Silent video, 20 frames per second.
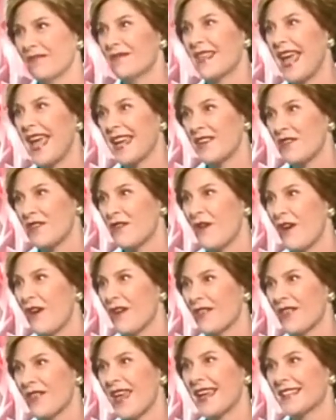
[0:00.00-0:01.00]
Thank you
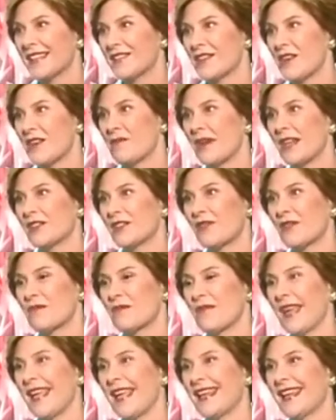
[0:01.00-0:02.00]
all. Thanks so much for
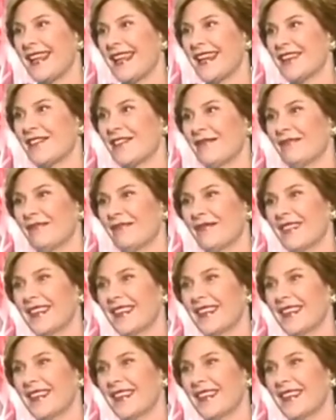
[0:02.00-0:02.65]
being here.